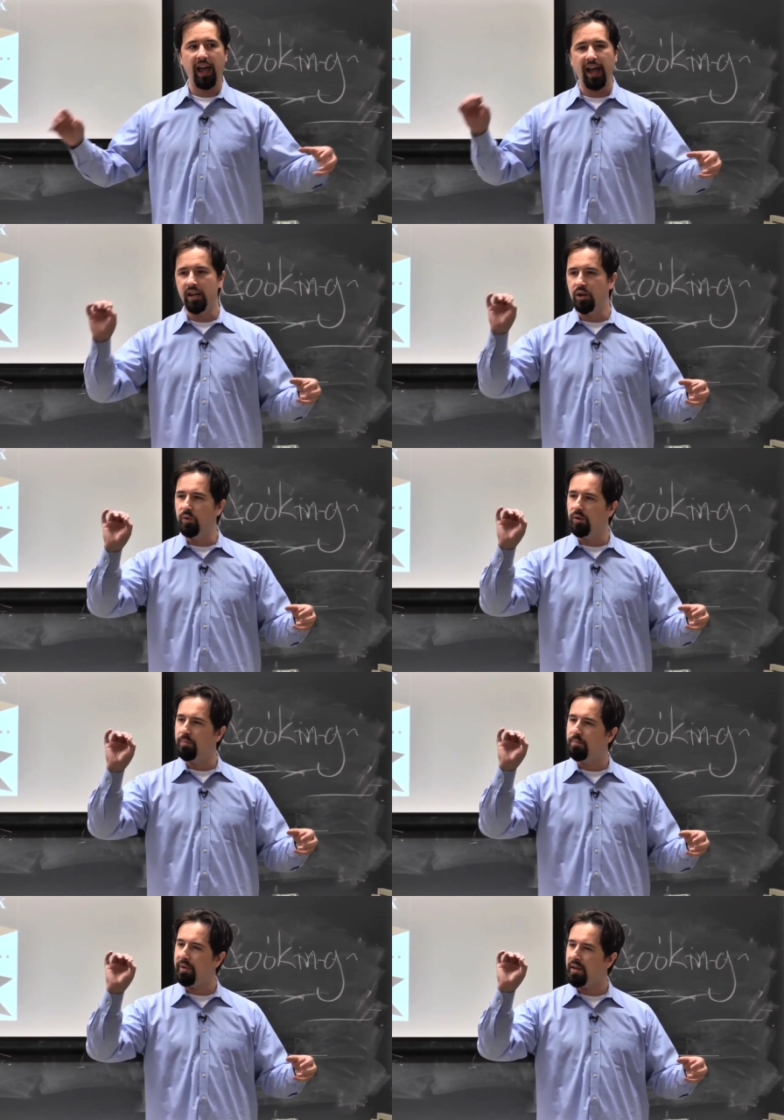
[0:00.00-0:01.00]
and you will
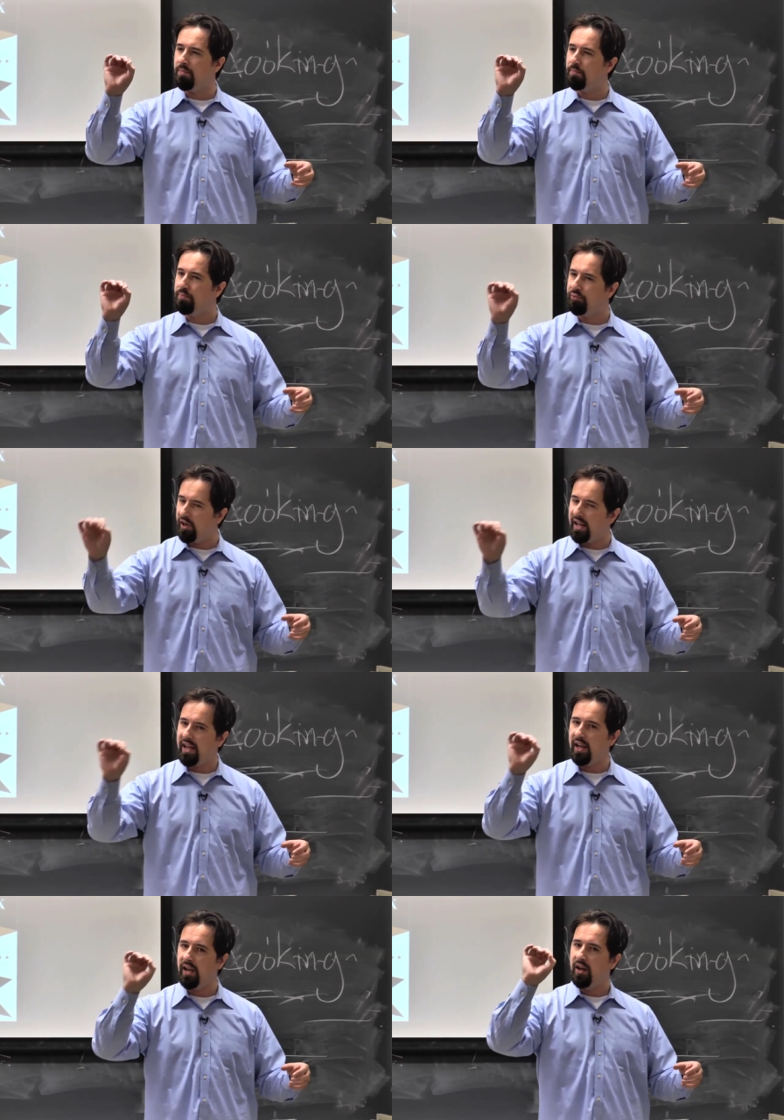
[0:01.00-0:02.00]
be
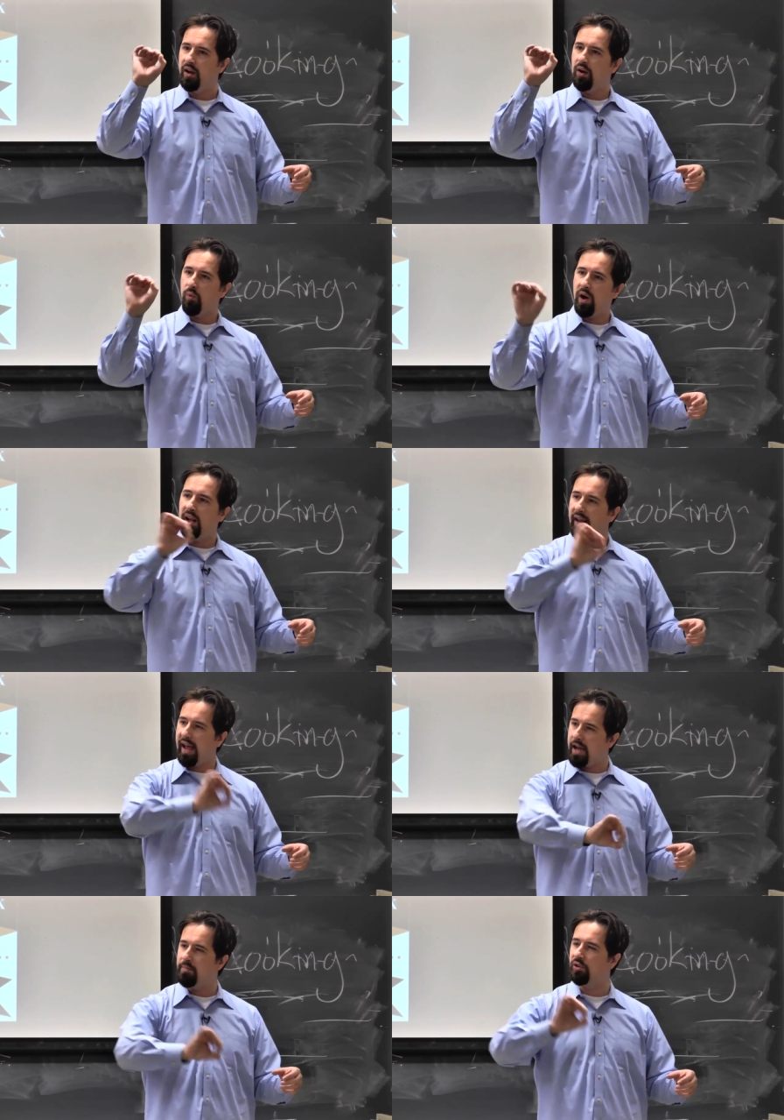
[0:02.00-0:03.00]
pretty well
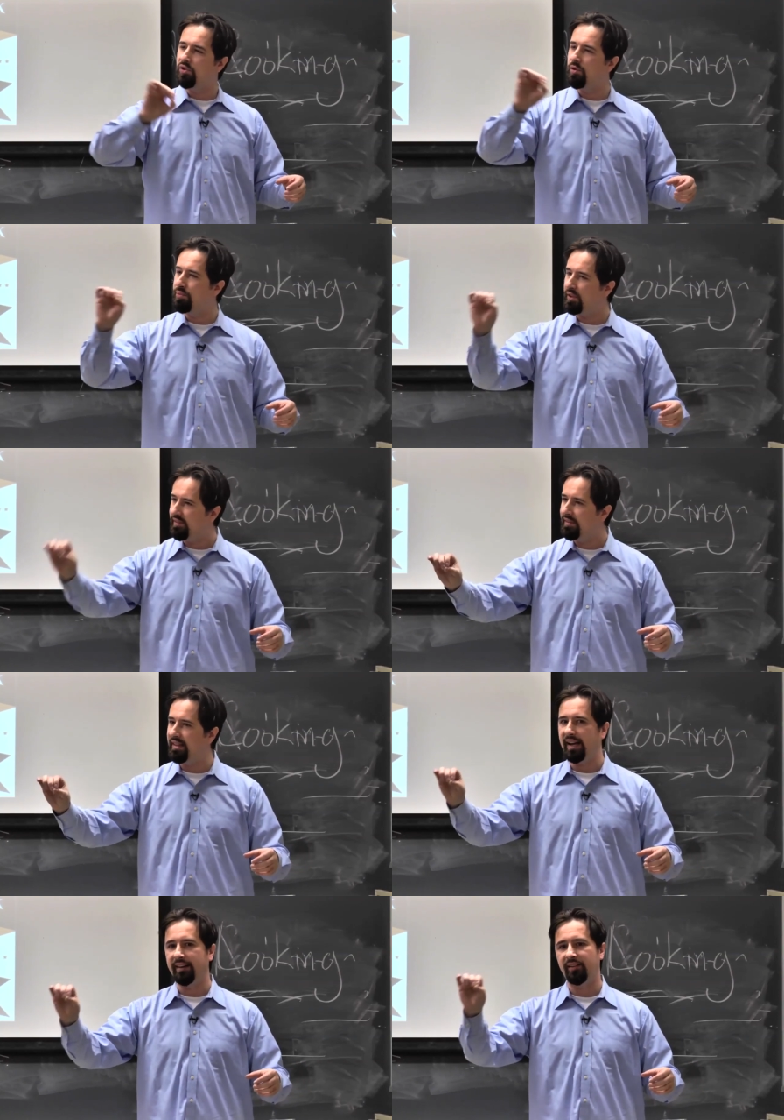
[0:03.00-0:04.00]
able to
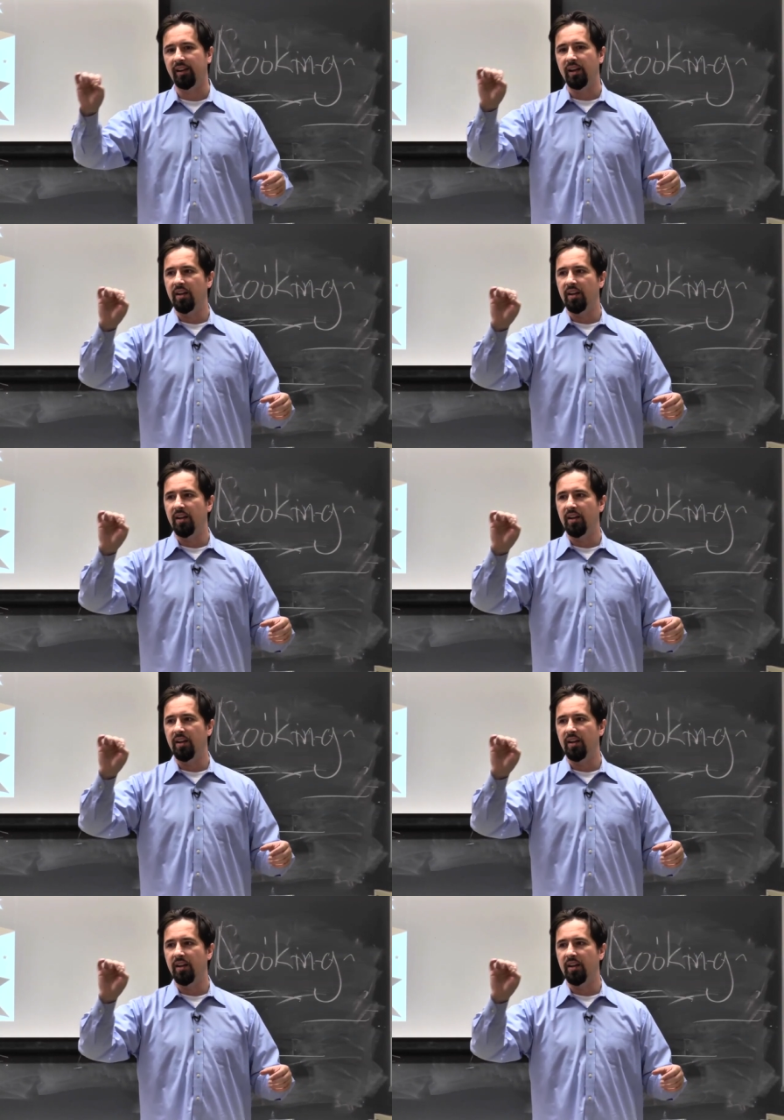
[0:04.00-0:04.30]
predict